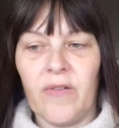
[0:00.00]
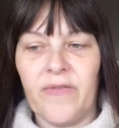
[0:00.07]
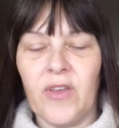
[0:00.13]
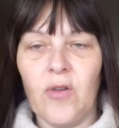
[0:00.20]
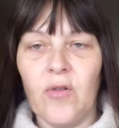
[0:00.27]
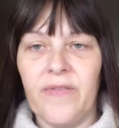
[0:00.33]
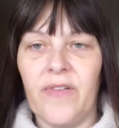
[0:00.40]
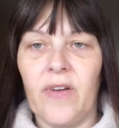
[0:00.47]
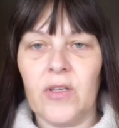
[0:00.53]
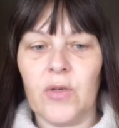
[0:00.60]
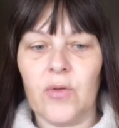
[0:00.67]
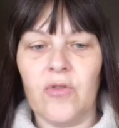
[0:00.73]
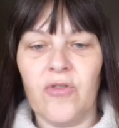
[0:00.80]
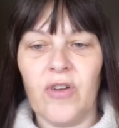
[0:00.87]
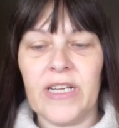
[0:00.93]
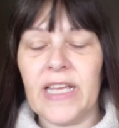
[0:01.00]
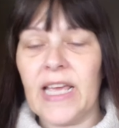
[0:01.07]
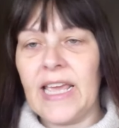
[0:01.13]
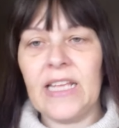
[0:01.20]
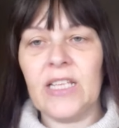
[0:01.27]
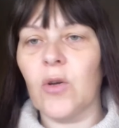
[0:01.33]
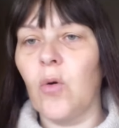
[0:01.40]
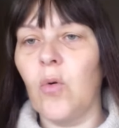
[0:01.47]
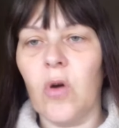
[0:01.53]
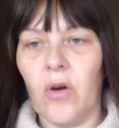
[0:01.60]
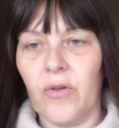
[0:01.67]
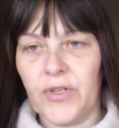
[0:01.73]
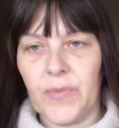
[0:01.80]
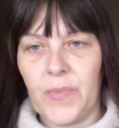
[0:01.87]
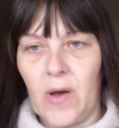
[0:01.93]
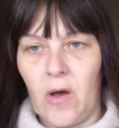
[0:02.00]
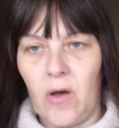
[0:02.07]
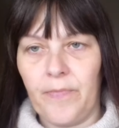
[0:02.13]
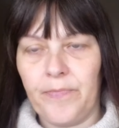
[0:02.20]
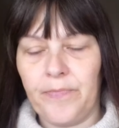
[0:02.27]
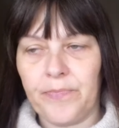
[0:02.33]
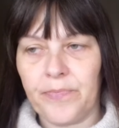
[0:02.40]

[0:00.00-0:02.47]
of universal credit, it's all gone to pot.